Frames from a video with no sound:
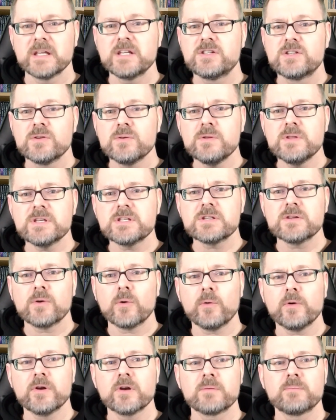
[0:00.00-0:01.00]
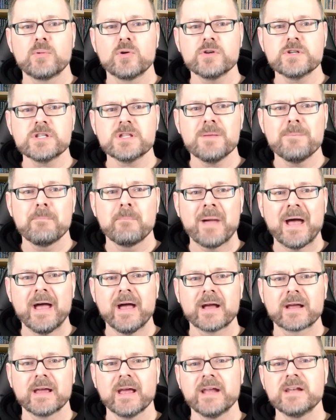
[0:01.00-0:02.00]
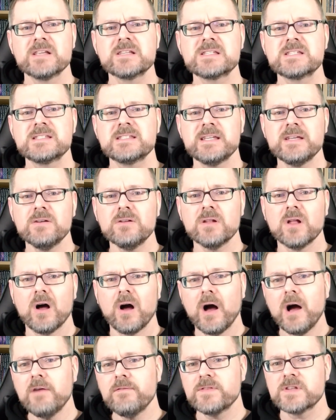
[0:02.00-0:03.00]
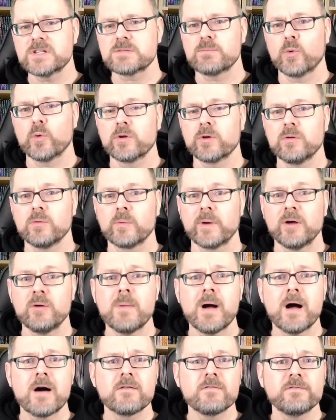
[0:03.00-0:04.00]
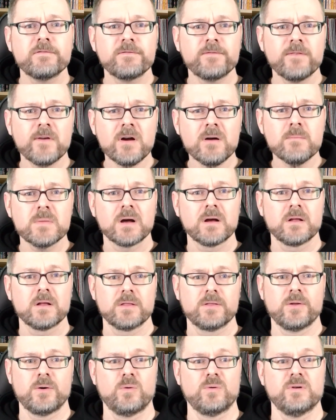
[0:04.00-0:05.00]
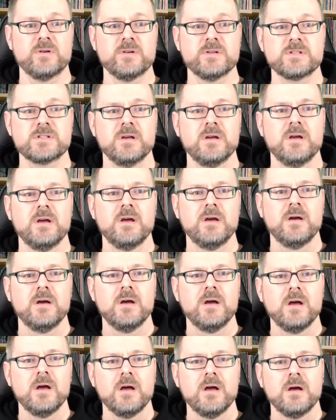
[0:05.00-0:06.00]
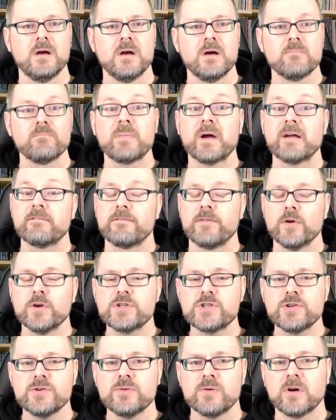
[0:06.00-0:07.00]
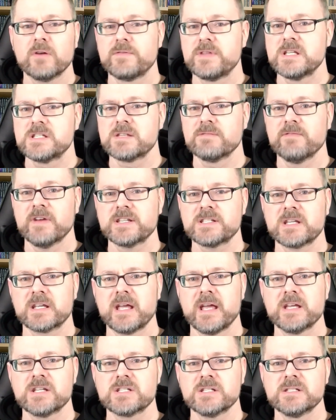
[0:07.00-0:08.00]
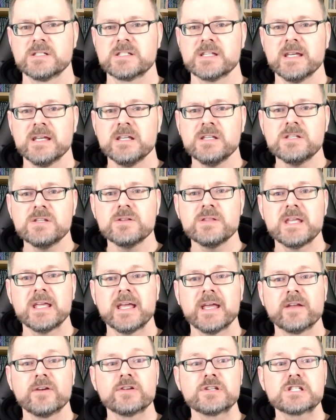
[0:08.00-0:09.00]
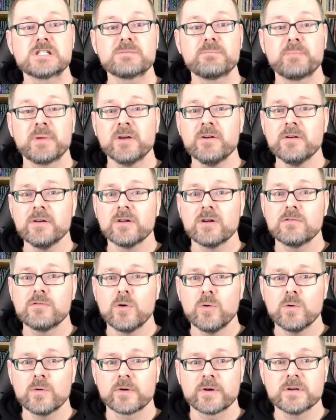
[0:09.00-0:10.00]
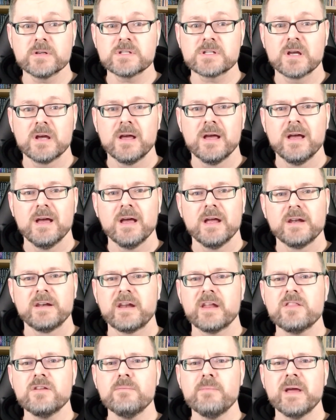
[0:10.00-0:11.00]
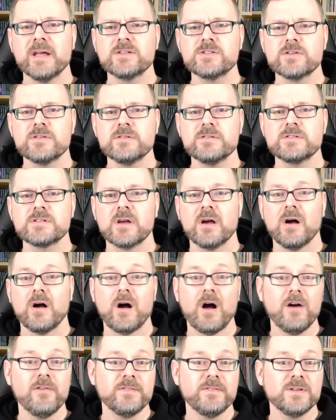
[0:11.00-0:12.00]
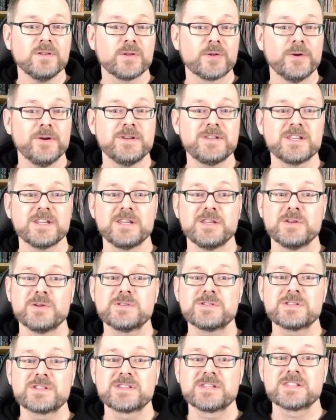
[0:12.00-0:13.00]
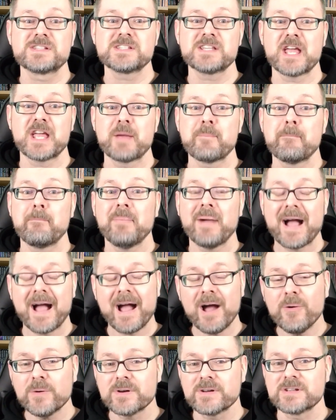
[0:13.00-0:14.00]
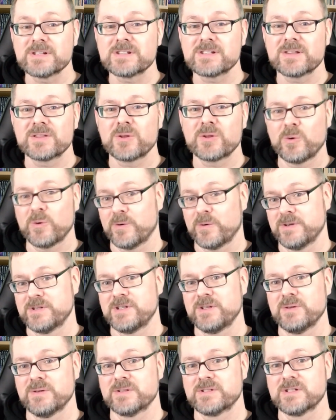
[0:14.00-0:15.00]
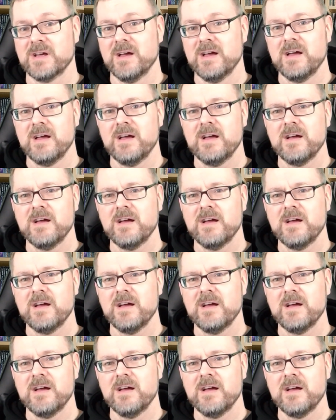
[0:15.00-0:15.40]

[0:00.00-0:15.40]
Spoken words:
They do this in order to push them back and to seal off this mortal realm from the horrors. By virtue of these investigations into the inner spirit of horrors, Nethermancers often learn to use the same powers the horrors use.